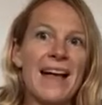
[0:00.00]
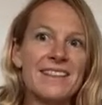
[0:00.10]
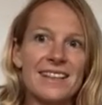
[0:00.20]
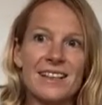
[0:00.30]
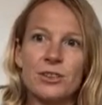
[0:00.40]

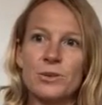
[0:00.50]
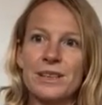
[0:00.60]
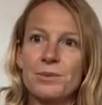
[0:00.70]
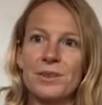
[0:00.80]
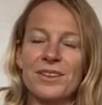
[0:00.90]
bad sexual
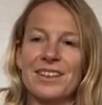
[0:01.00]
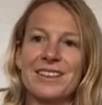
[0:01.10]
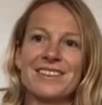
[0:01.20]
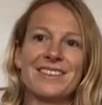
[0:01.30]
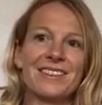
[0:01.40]

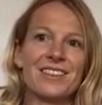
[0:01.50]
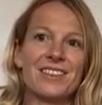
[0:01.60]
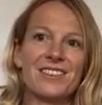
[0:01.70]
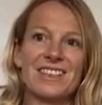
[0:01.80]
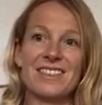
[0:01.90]

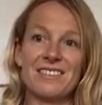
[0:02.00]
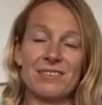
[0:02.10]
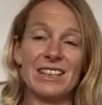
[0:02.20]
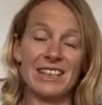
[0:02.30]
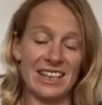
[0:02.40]
experiences, we,
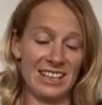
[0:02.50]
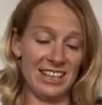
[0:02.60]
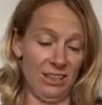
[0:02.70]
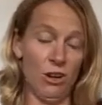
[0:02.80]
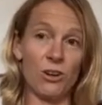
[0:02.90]
we can
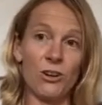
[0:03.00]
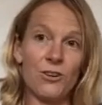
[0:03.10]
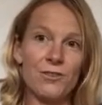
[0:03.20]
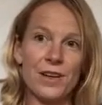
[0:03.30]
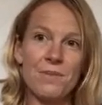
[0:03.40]
actually lock
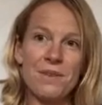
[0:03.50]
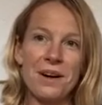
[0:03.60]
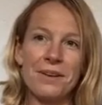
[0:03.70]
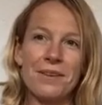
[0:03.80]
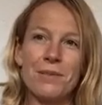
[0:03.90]
off that
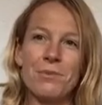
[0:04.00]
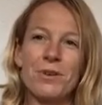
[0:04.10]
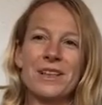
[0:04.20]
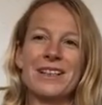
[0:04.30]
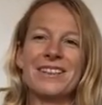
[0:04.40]
part of our
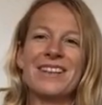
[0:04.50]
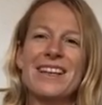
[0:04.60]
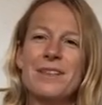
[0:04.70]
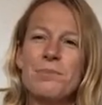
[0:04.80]
body and let